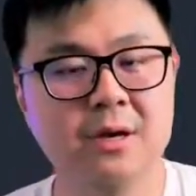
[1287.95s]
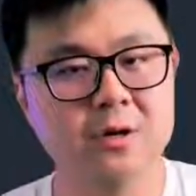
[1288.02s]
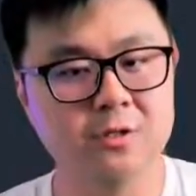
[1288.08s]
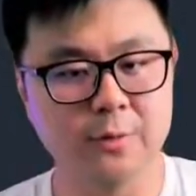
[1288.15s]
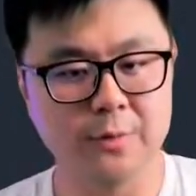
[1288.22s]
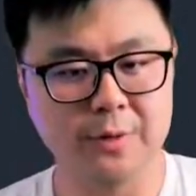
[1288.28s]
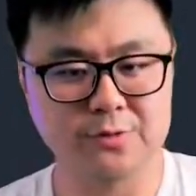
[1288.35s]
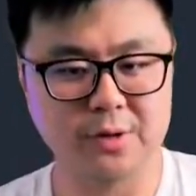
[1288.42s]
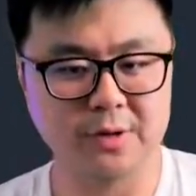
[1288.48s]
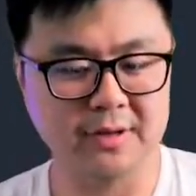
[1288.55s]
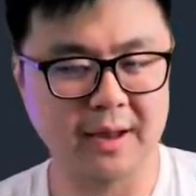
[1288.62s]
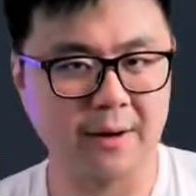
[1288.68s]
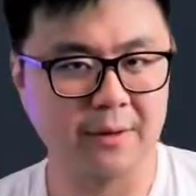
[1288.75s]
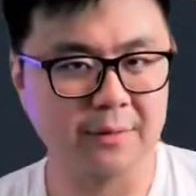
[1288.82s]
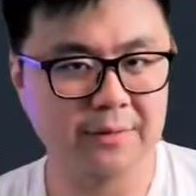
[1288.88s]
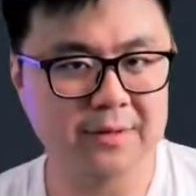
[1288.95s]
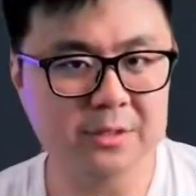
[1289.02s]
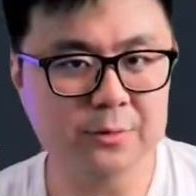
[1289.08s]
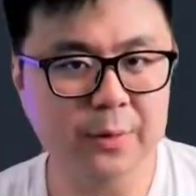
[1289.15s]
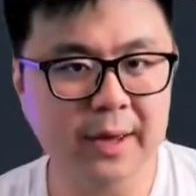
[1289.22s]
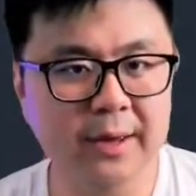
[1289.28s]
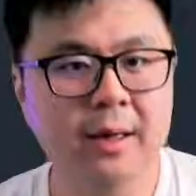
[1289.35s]
So we draw the arrow
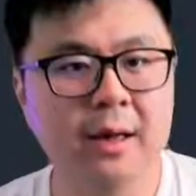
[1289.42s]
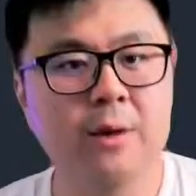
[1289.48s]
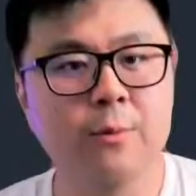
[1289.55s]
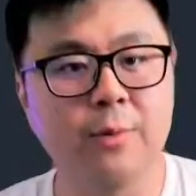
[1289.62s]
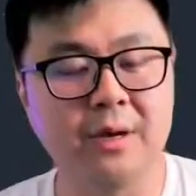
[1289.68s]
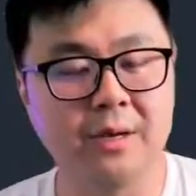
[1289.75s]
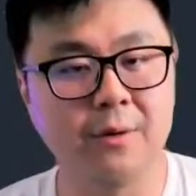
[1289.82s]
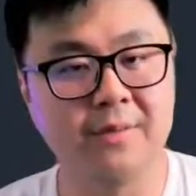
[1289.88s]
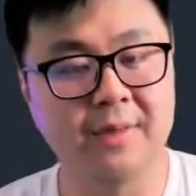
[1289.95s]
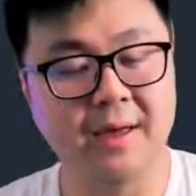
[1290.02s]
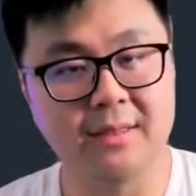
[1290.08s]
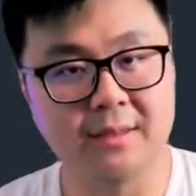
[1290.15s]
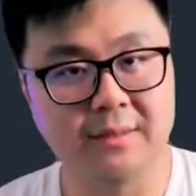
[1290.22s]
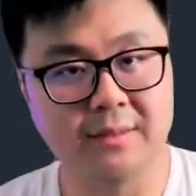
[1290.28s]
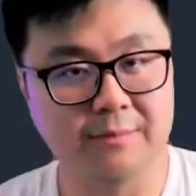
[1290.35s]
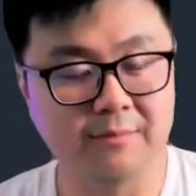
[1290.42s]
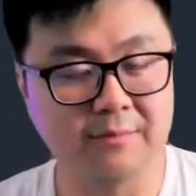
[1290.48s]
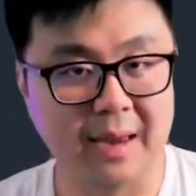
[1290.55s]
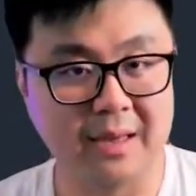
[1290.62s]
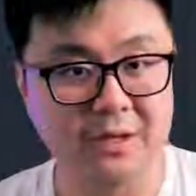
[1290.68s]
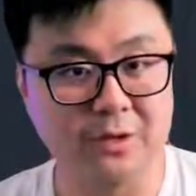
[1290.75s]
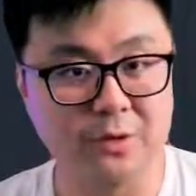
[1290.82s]
this way. We know that the
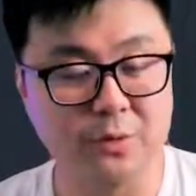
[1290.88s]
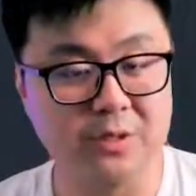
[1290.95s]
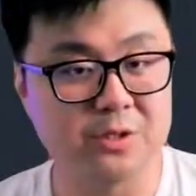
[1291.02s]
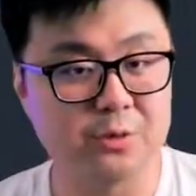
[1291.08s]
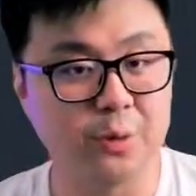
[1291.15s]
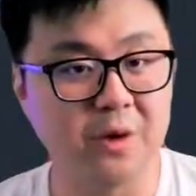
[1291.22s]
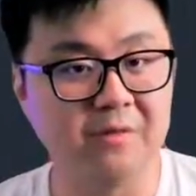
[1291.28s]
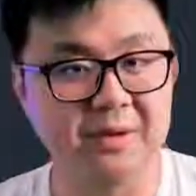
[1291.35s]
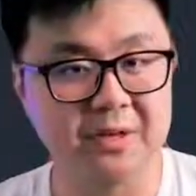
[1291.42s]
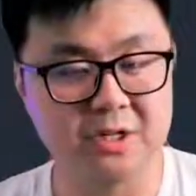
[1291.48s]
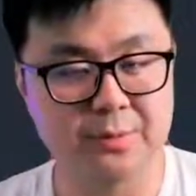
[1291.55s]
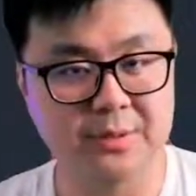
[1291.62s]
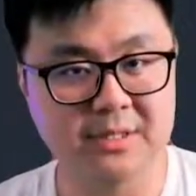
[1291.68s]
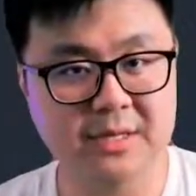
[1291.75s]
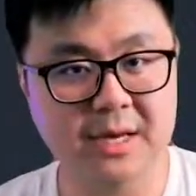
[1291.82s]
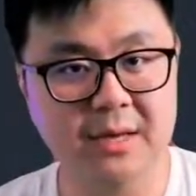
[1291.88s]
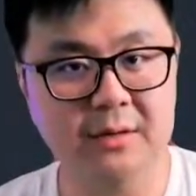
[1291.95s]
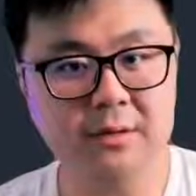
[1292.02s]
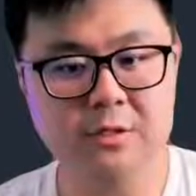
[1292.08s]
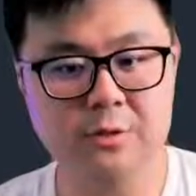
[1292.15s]
magnitude is 12 meters per second,